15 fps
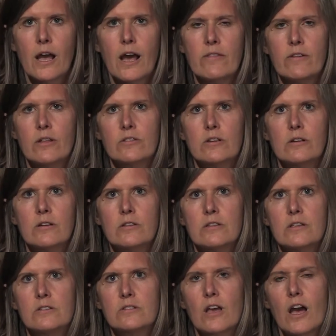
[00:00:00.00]
and that there are
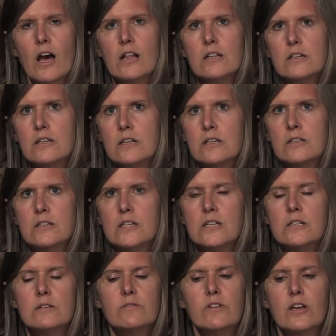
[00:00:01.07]
these elegant,
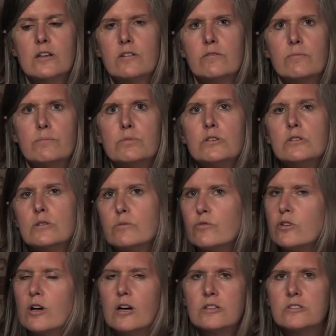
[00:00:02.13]
innovative,
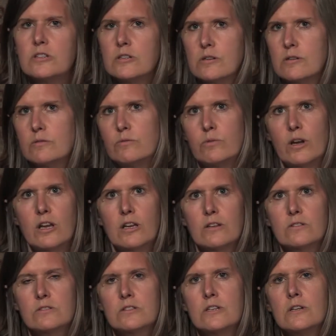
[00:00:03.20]
beautiful alternative
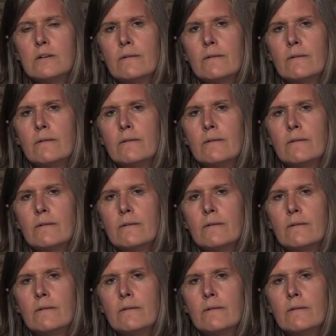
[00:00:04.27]
ways